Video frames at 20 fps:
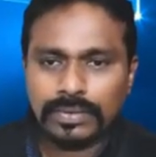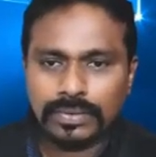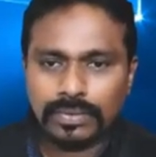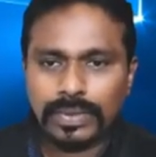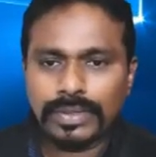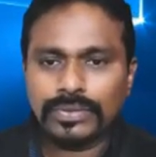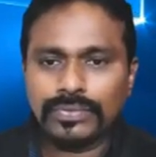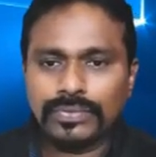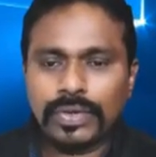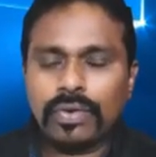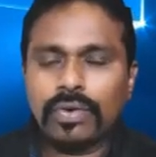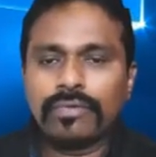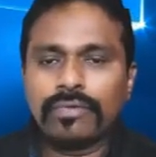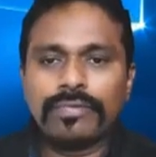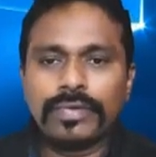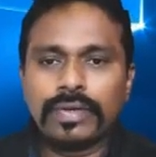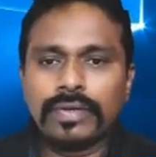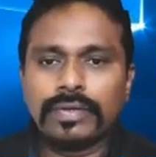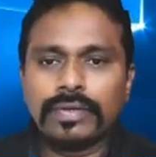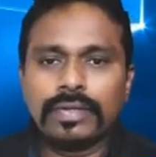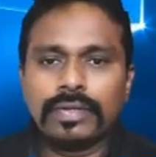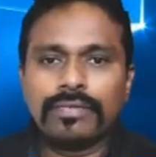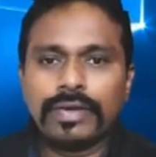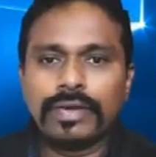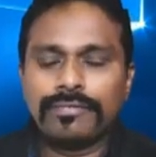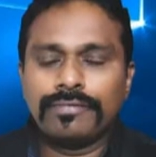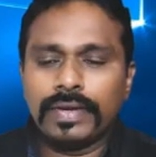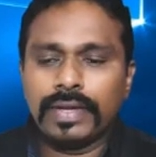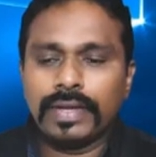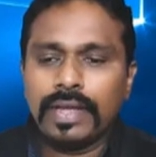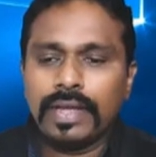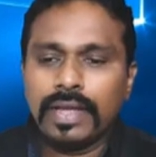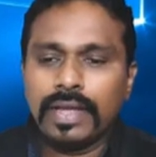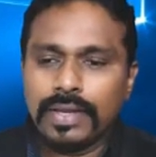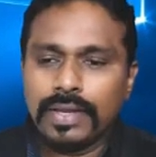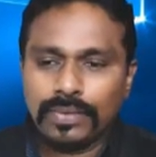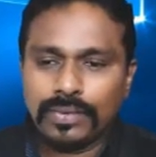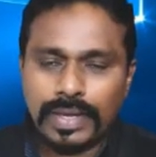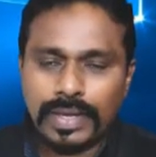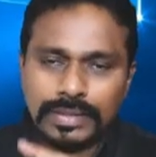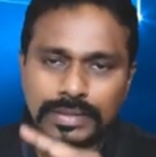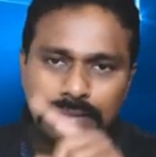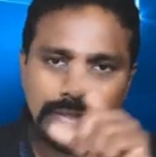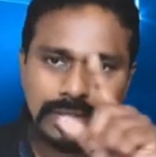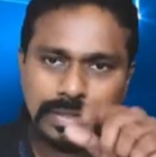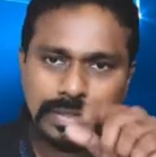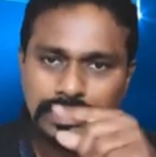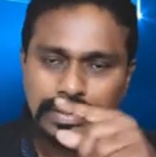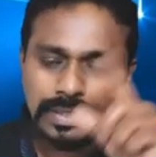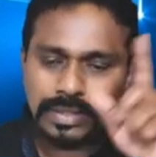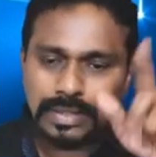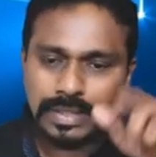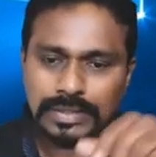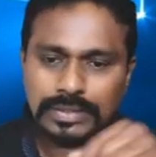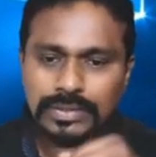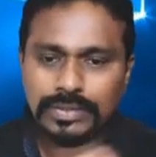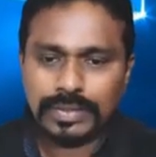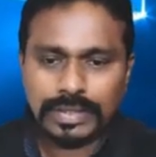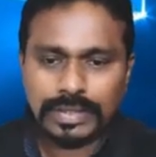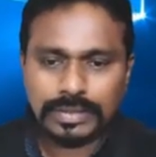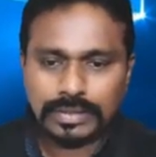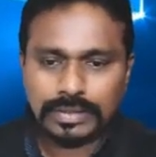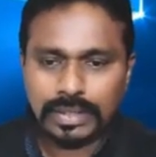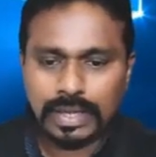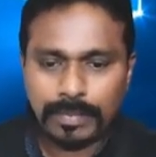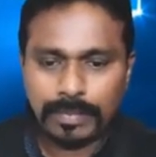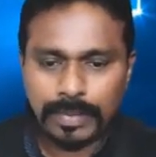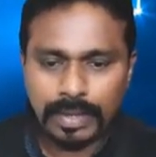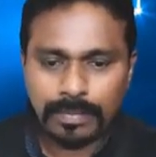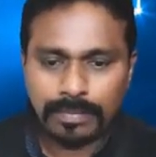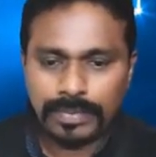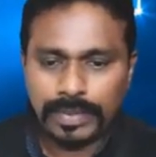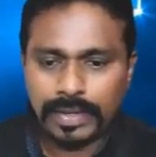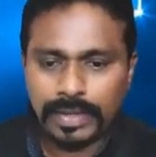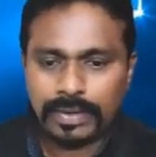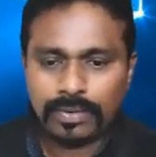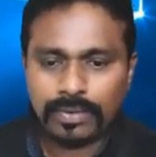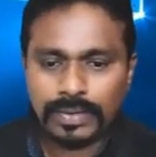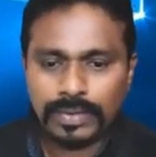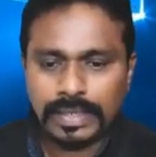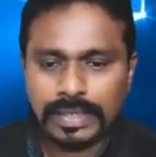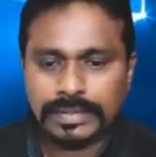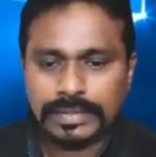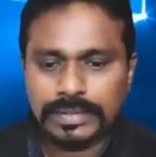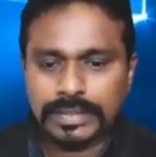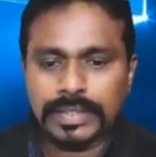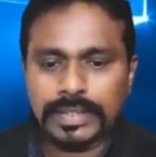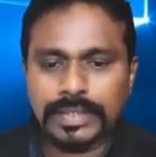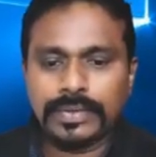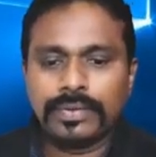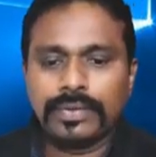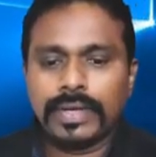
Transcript: So once we configure the Wi-Fi, you can see the signal strength coming up there on the LCD.